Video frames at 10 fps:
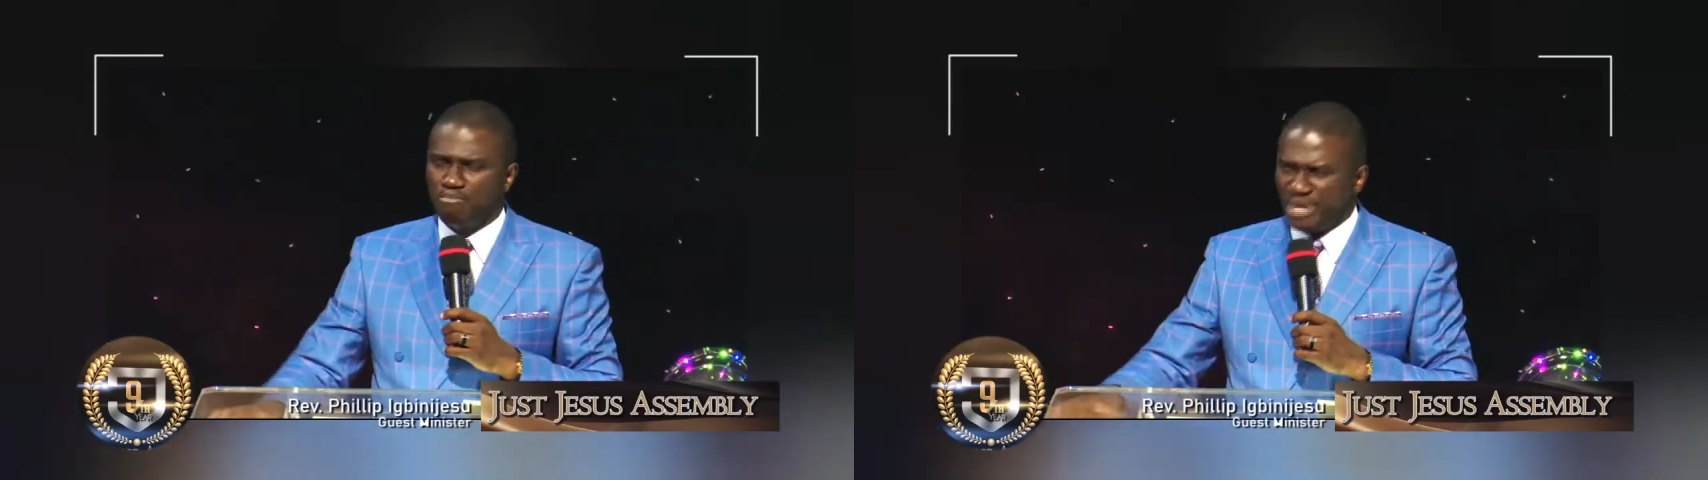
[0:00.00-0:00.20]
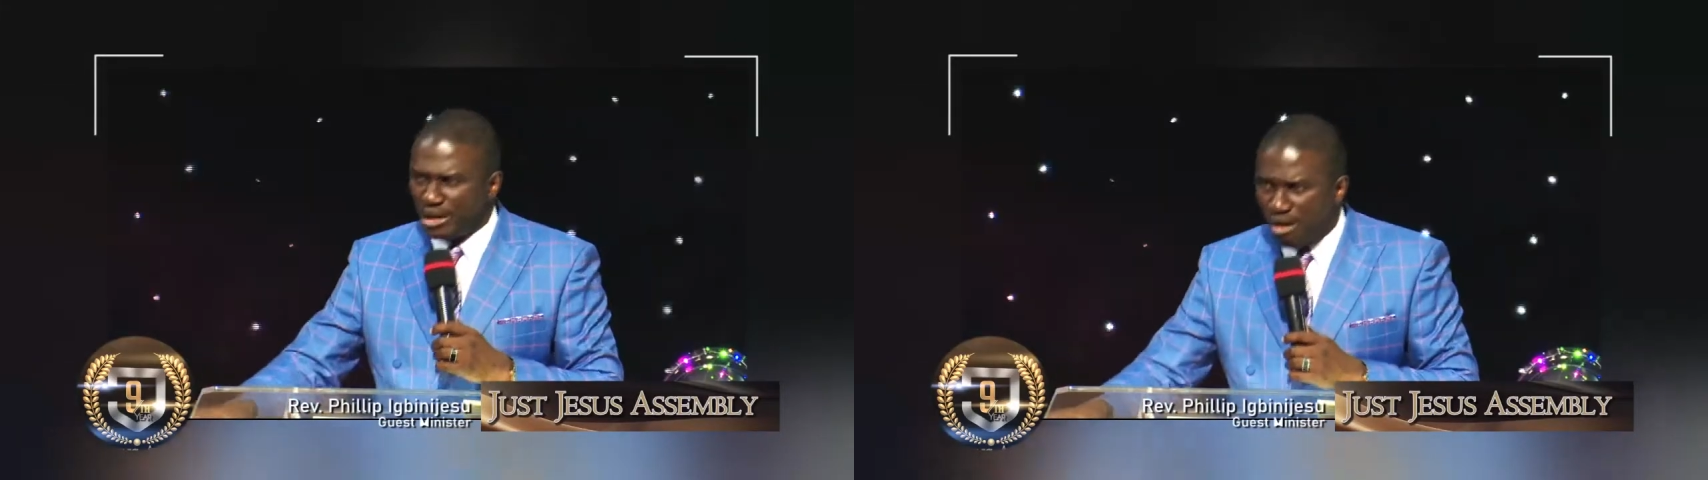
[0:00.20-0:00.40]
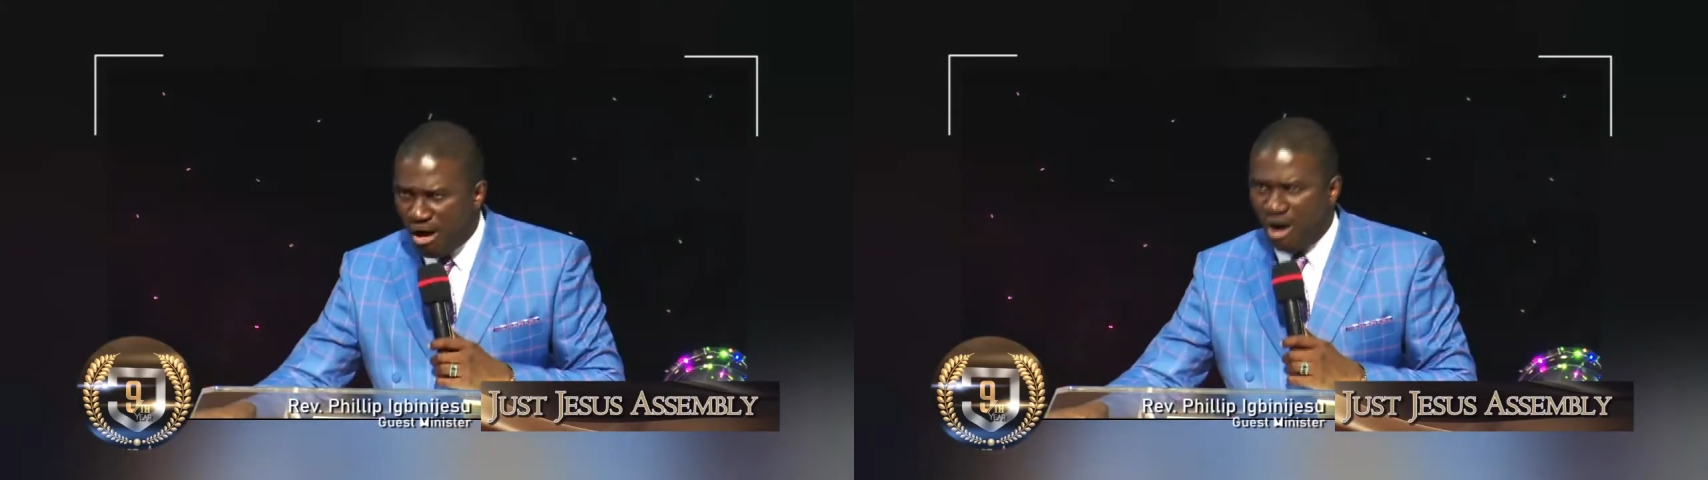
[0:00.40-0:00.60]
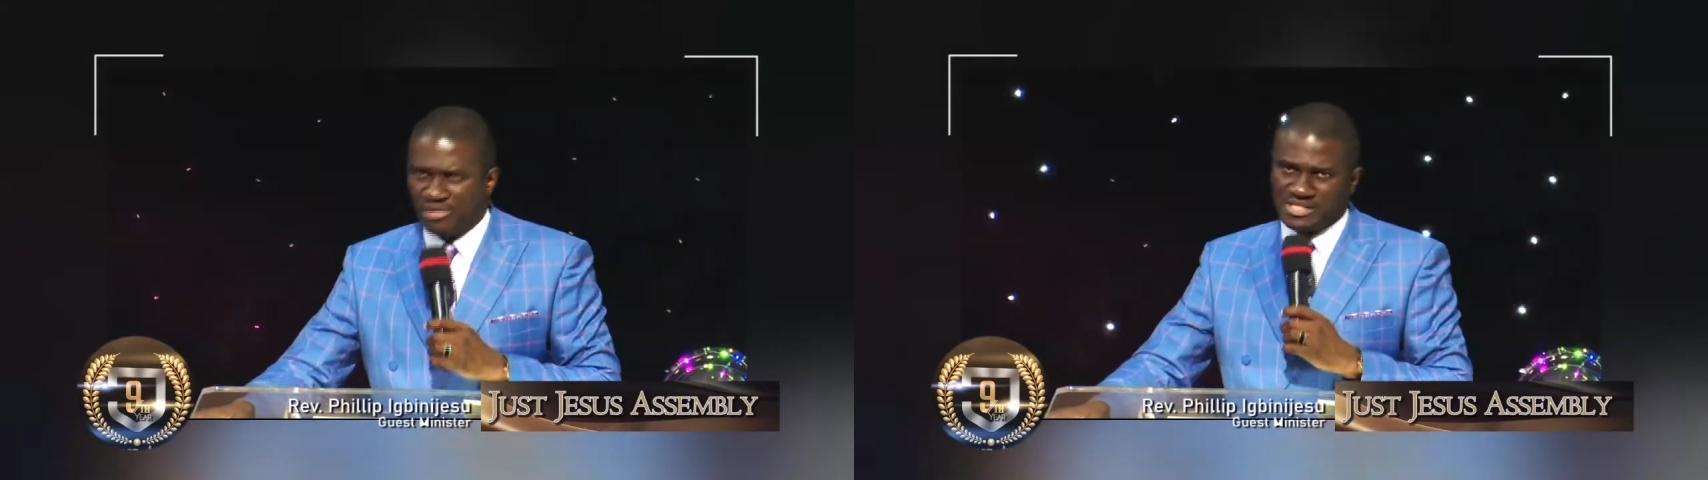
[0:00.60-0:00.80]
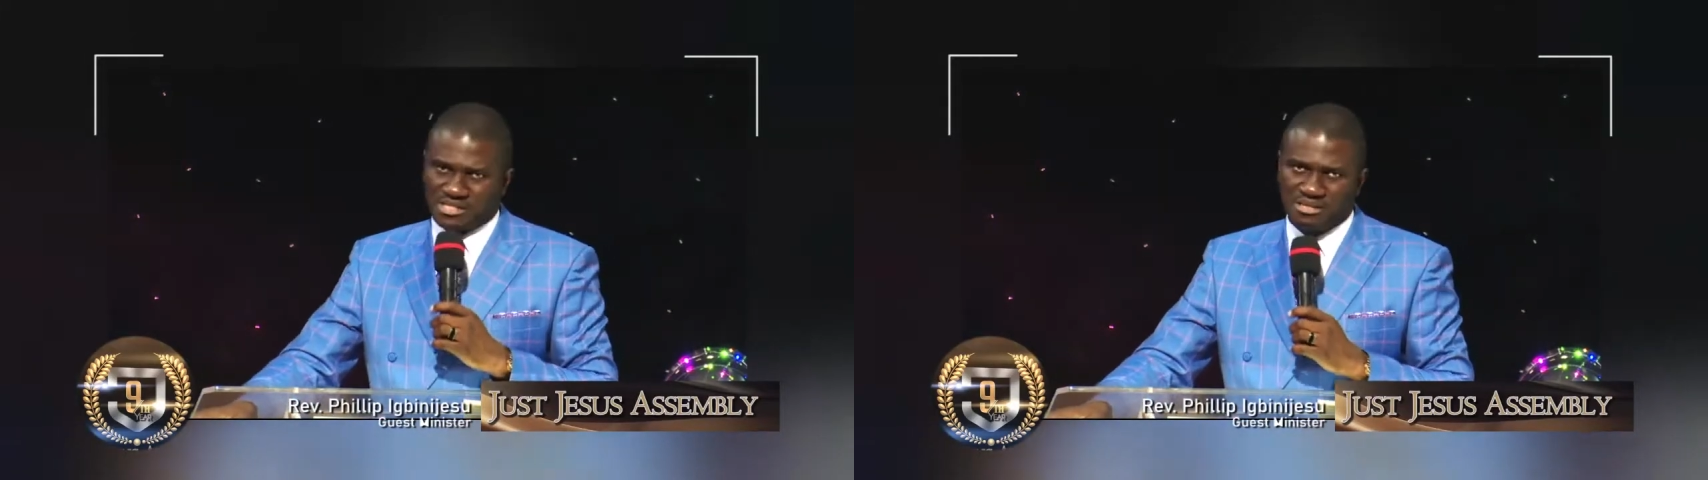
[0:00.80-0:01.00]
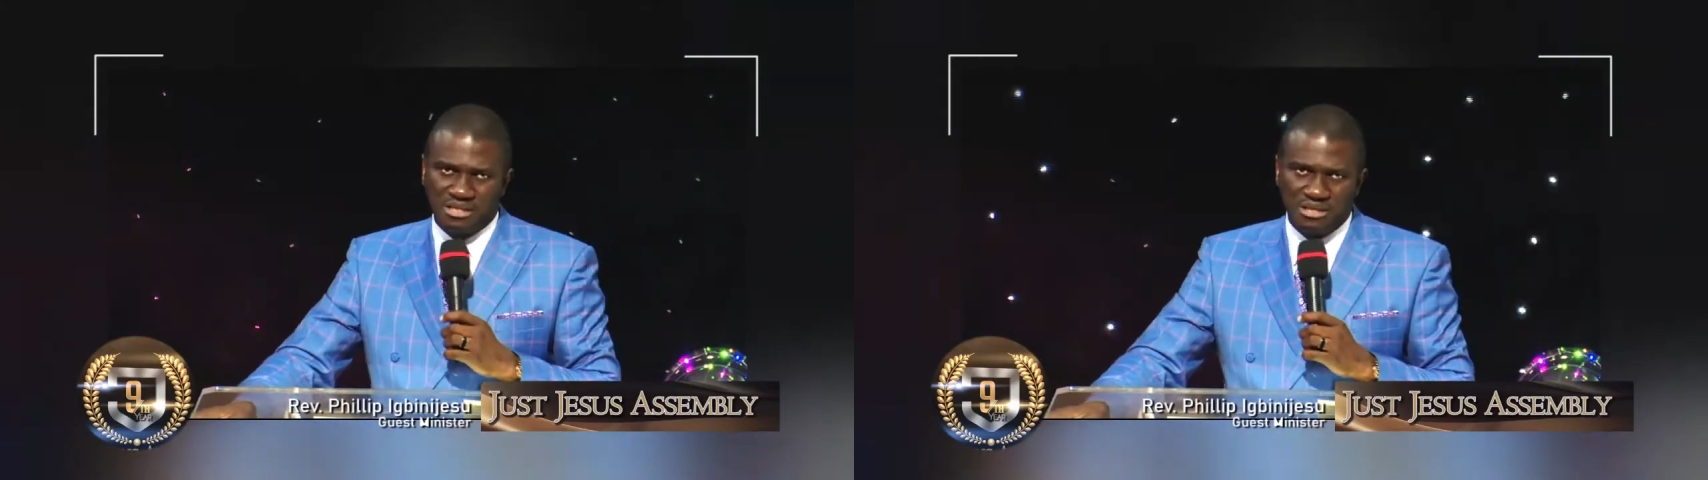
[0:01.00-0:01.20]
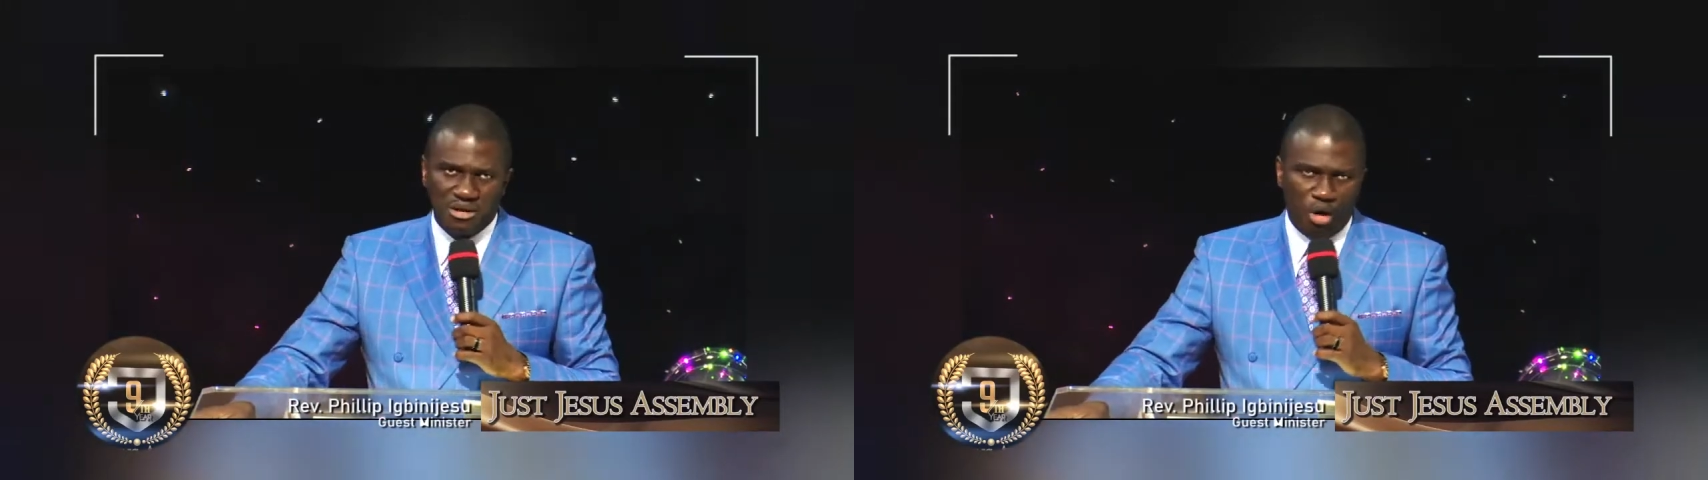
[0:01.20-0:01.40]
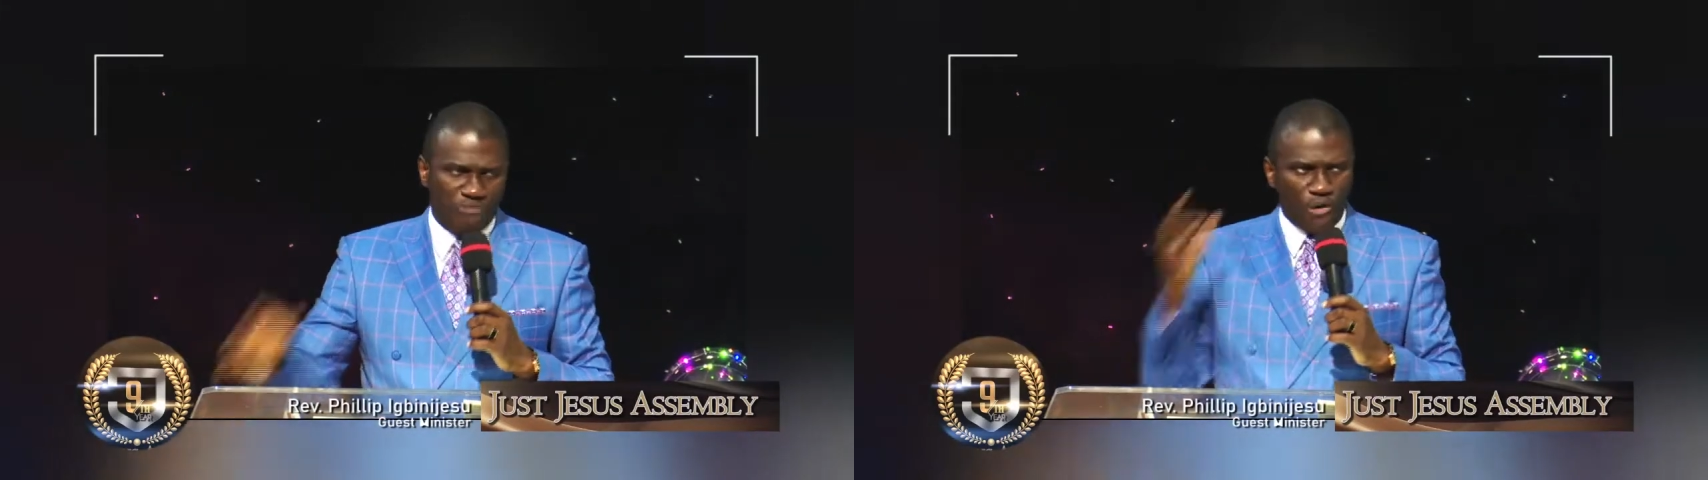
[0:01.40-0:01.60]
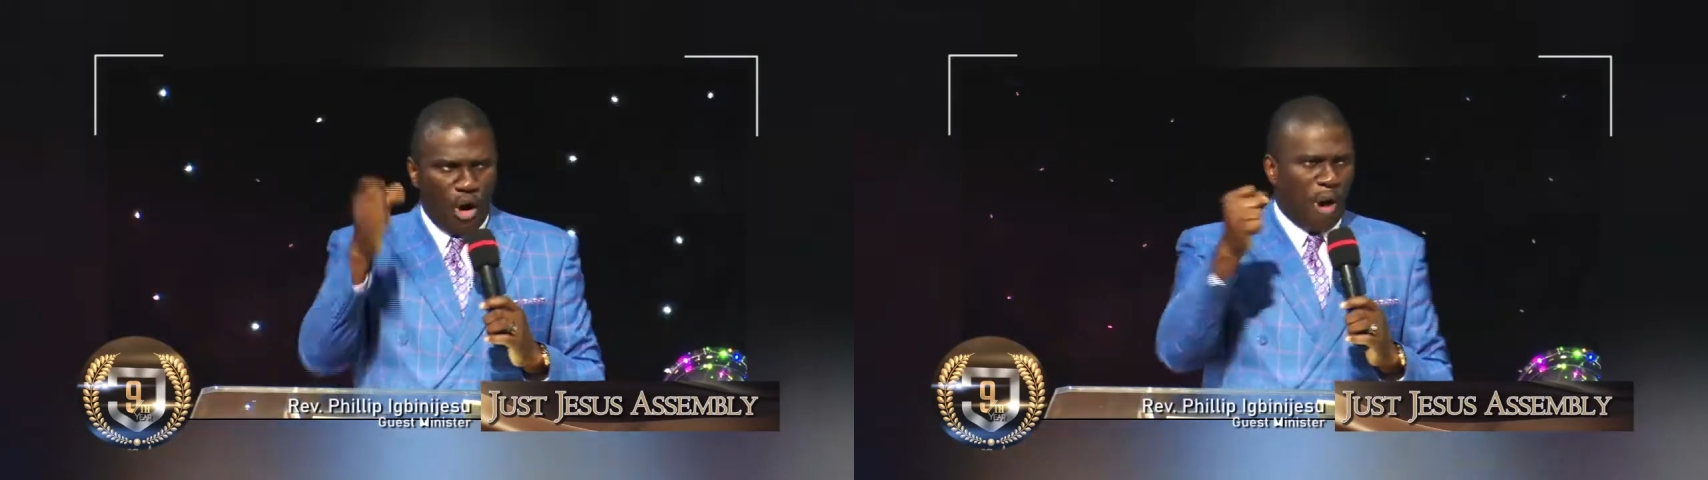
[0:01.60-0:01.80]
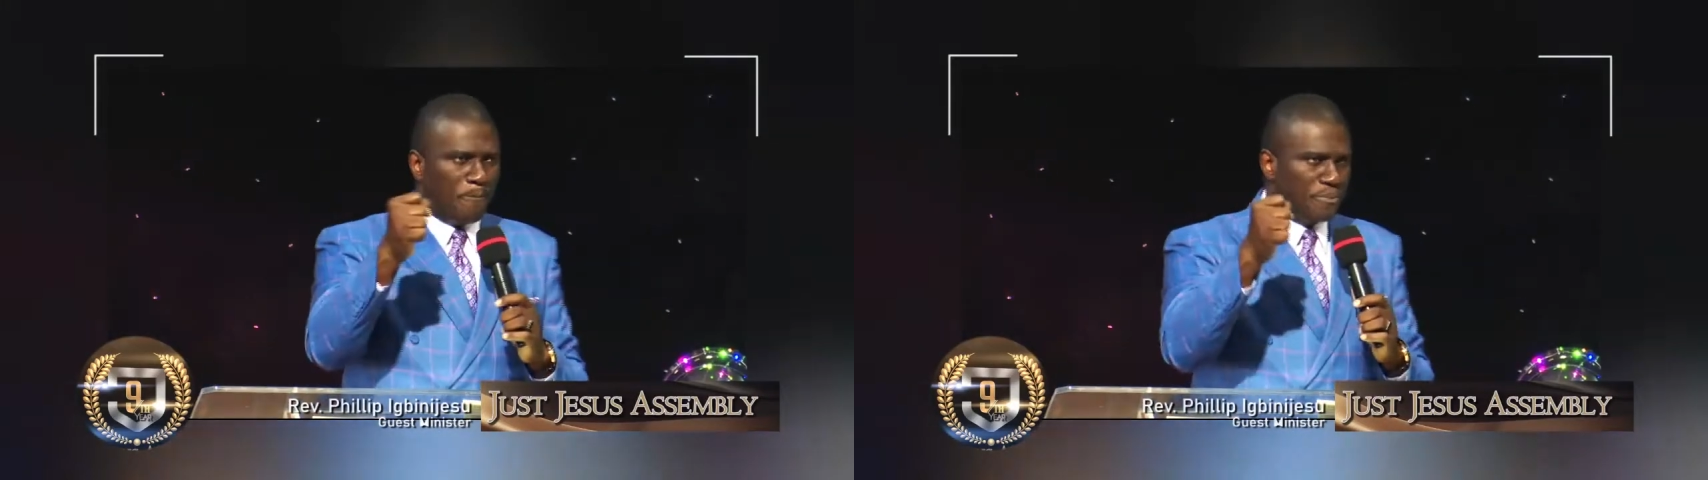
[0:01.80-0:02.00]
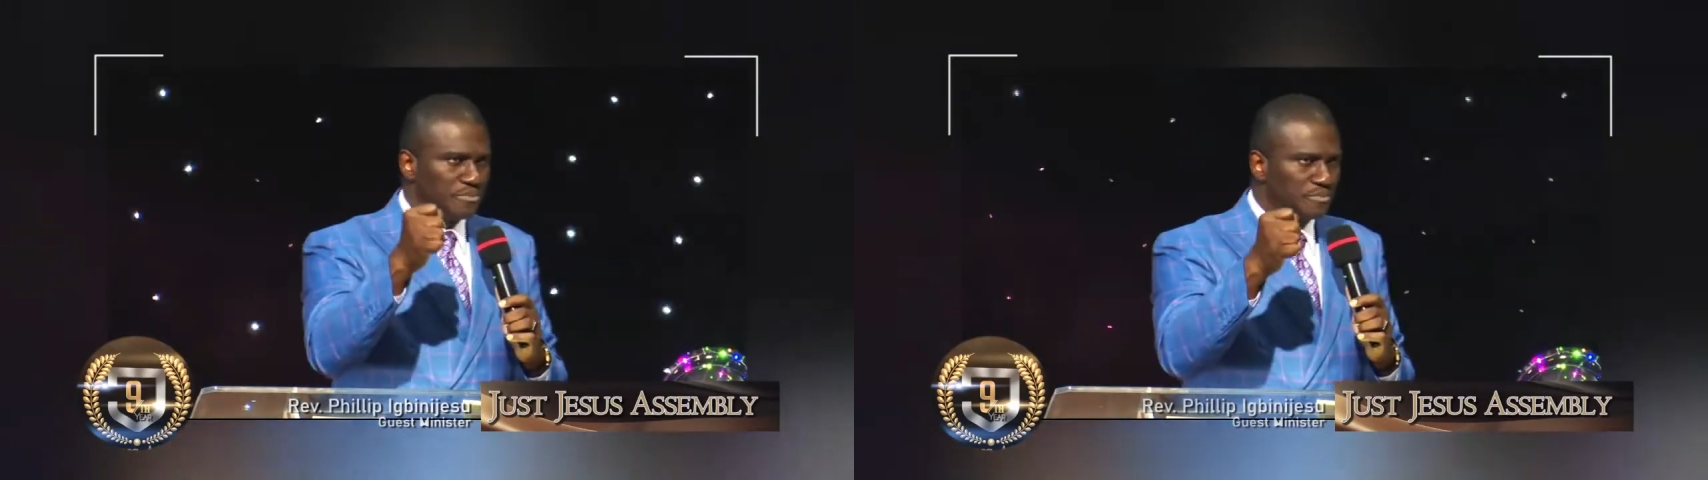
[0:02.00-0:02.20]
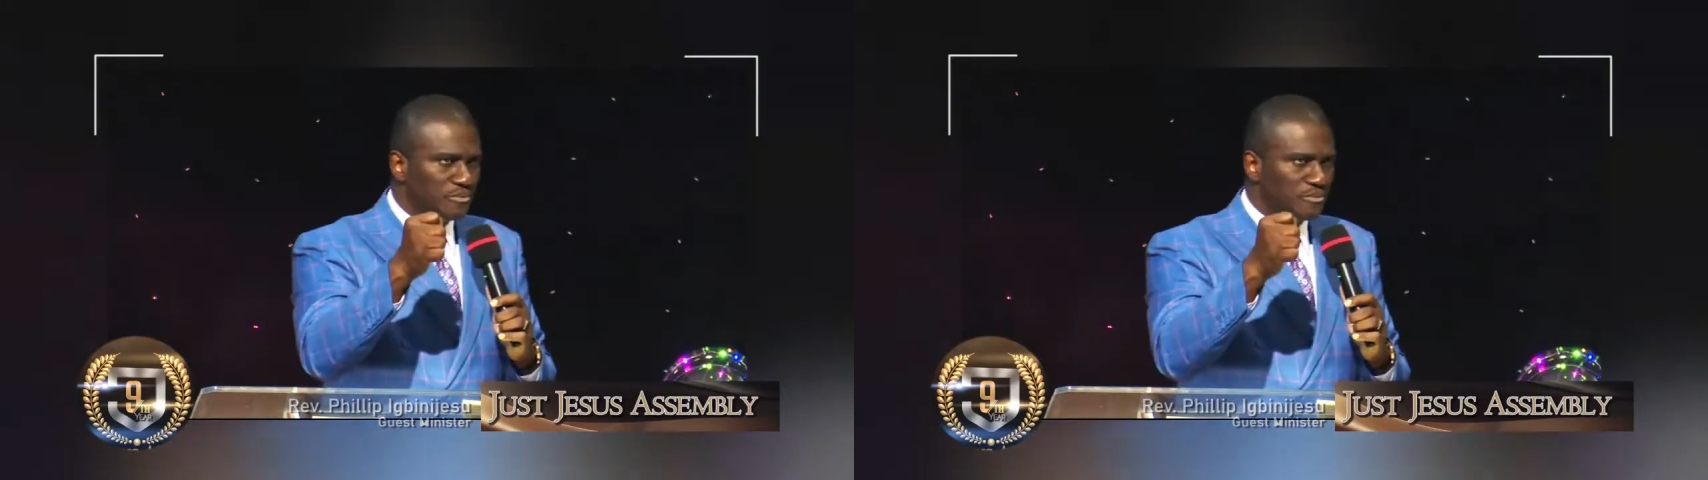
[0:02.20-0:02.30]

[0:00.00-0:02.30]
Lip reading: because of hope